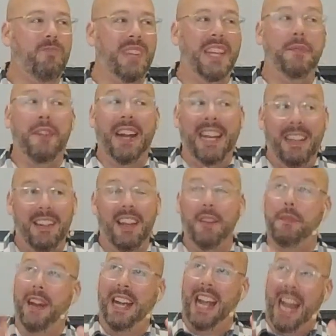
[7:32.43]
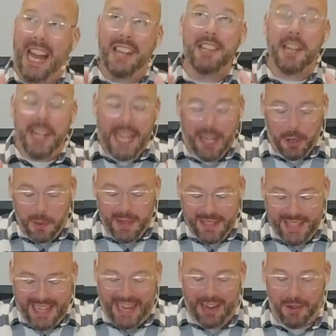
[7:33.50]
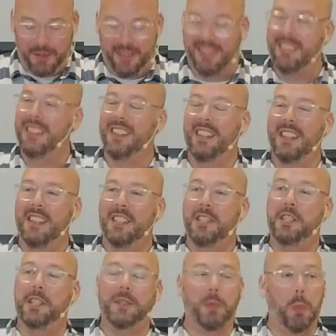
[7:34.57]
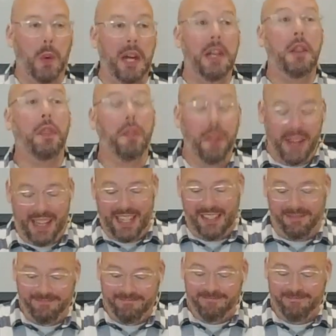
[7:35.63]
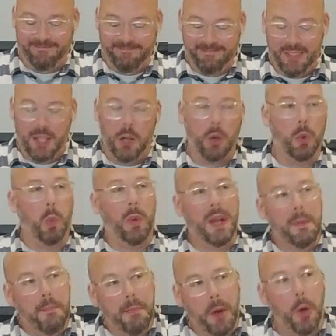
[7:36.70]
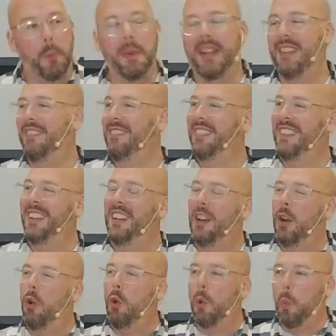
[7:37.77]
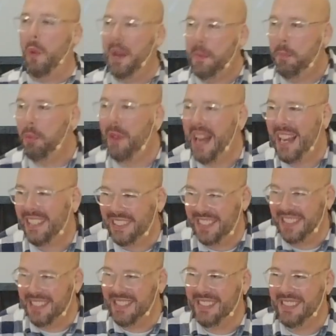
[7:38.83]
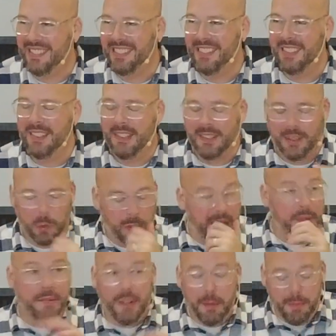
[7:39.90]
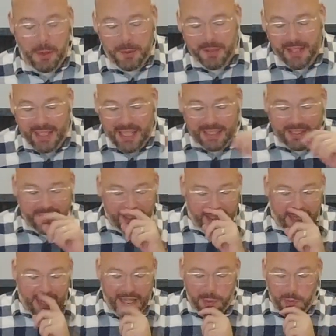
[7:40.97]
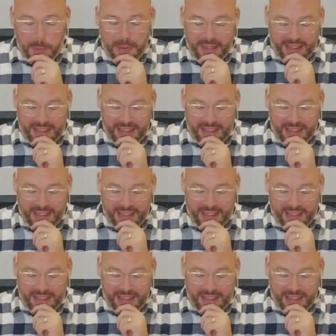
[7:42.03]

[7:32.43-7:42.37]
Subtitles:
if I had to narrow it down to just one thing, or one moment, or one practice where I felt most connected to God, it would be